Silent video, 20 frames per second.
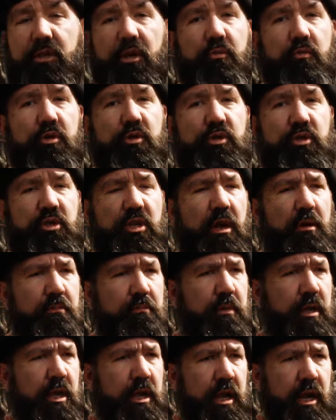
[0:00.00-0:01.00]
There were
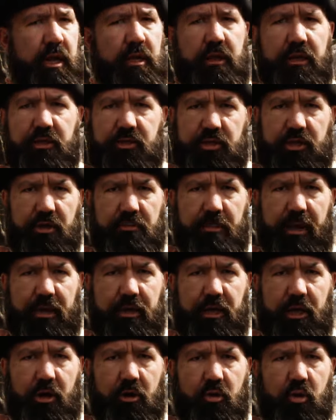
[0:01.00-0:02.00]
some enlisted
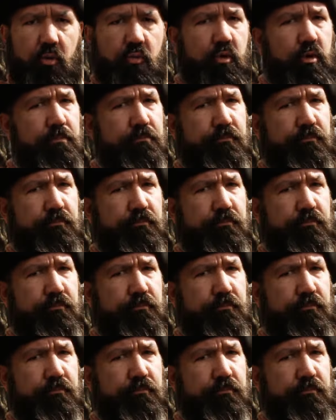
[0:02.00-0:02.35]
men here who were